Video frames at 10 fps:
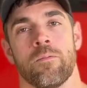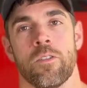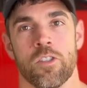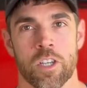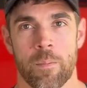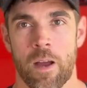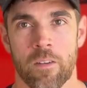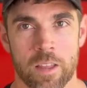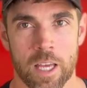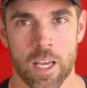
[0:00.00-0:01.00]
To sum
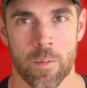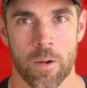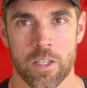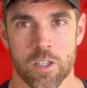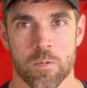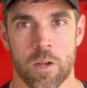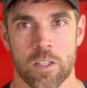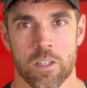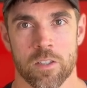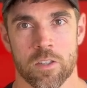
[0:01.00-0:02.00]
everything up I just
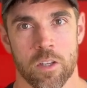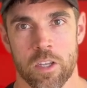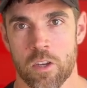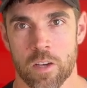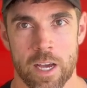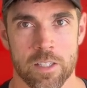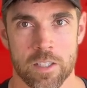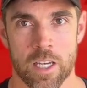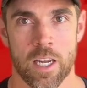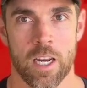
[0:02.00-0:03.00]
mentioned so that you guys
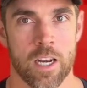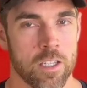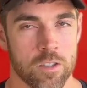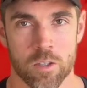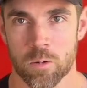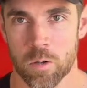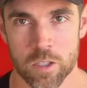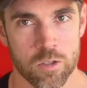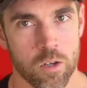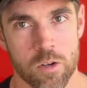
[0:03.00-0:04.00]
get it and it's
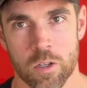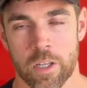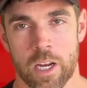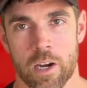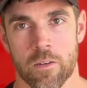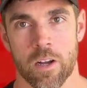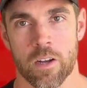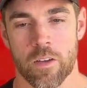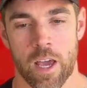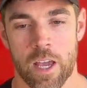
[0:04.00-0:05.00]
crystal clear,
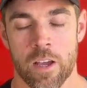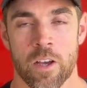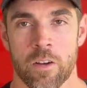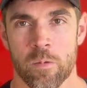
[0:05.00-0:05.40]
okay?